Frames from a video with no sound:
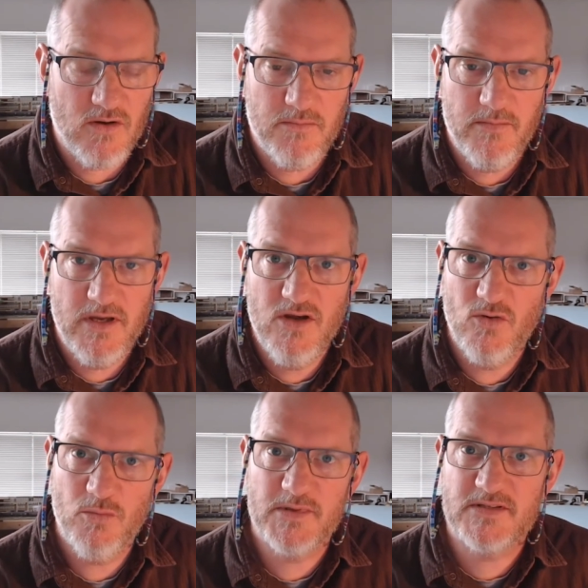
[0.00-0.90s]

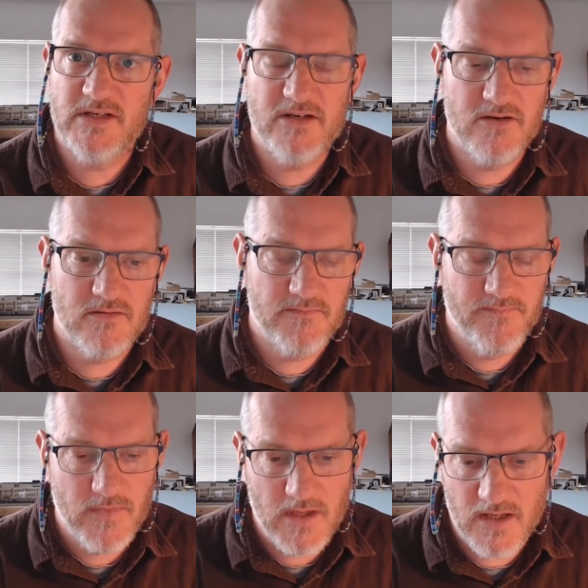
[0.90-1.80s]
enormously
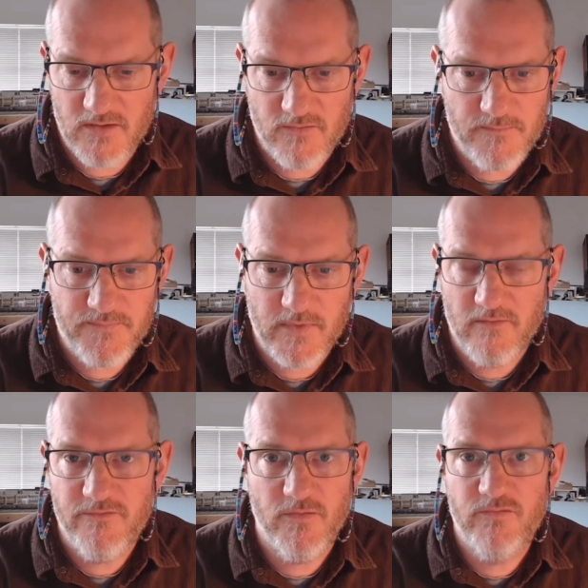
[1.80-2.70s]

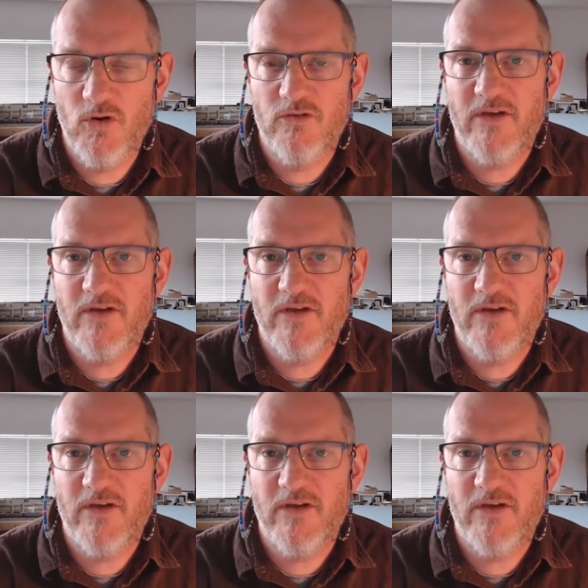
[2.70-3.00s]
full of